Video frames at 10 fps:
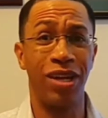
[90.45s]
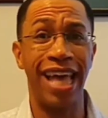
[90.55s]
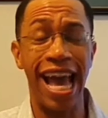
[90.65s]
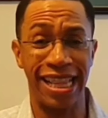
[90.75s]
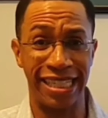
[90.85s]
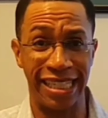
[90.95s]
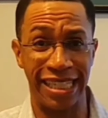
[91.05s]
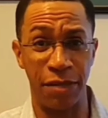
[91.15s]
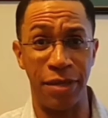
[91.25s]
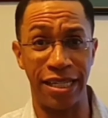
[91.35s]
what the heck this
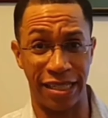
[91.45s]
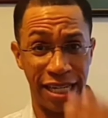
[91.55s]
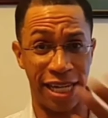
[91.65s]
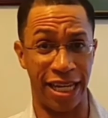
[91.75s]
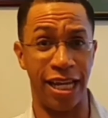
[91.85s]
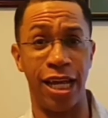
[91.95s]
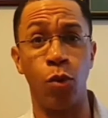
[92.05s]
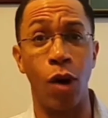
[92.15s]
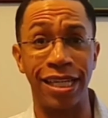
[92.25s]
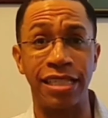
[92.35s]
system is
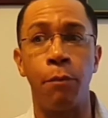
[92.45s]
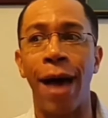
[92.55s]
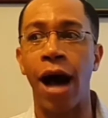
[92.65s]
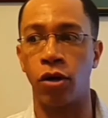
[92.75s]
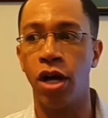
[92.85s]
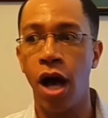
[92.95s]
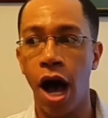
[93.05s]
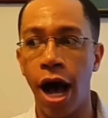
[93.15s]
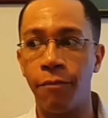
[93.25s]
and what it's about.